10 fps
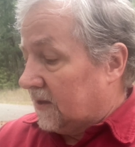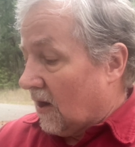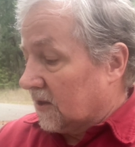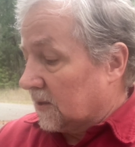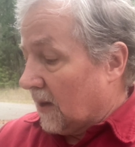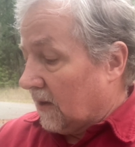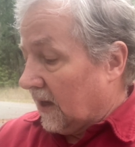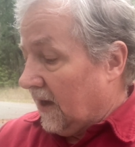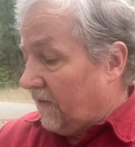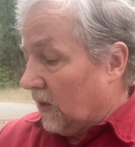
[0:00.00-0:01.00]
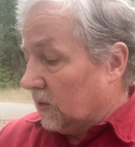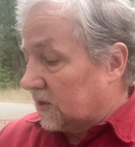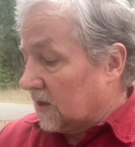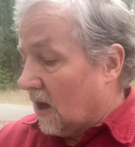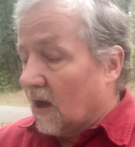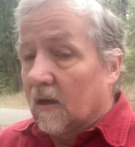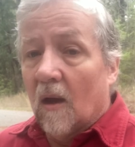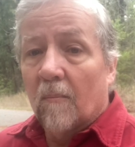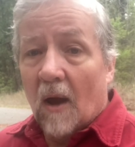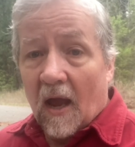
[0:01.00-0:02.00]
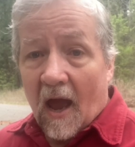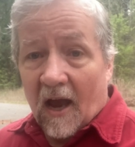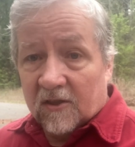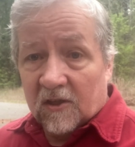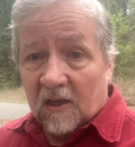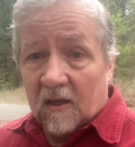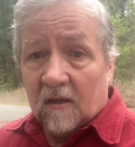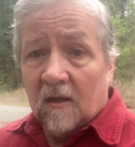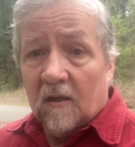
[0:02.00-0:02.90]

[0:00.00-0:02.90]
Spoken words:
talks about if it was done by accident,